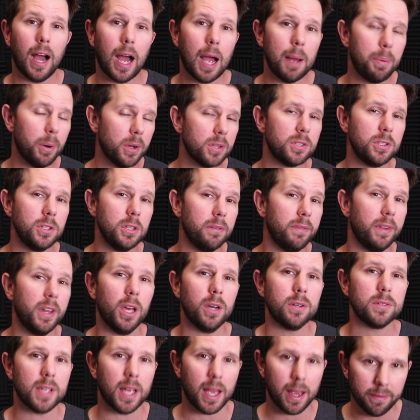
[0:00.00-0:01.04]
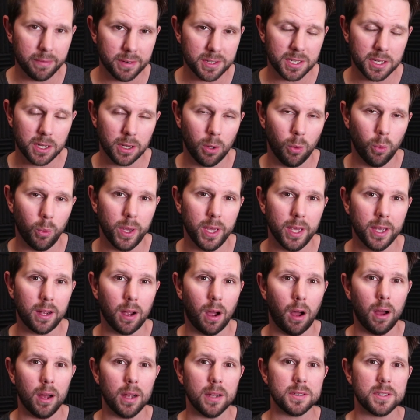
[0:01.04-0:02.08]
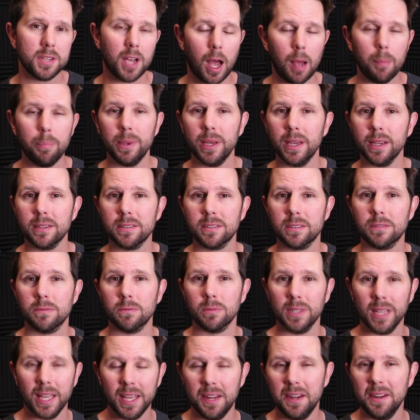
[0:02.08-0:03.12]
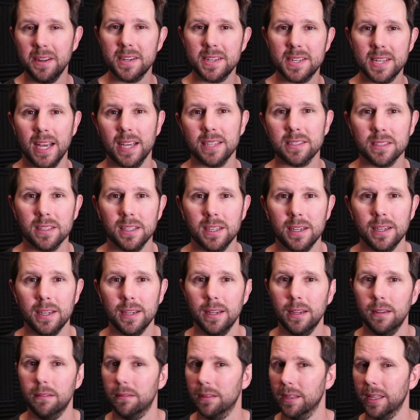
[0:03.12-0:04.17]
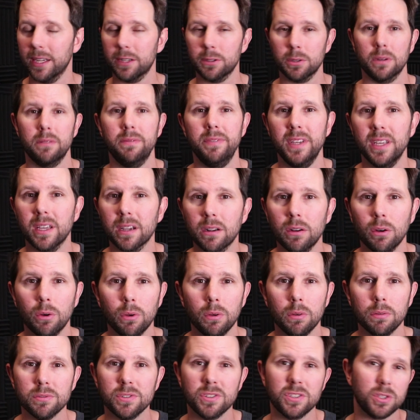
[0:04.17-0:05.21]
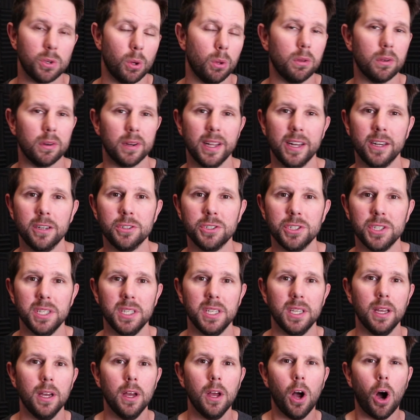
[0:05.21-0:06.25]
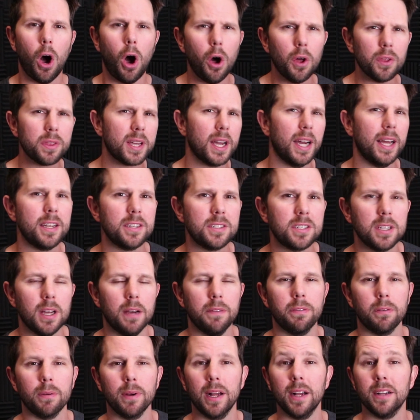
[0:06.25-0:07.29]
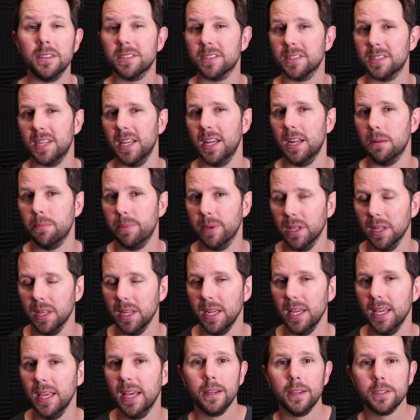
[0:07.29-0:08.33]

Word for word: I post new videos every single week on topics related to Tesla, electric vehicles, solar energy, all the kind of stuff around sustainability.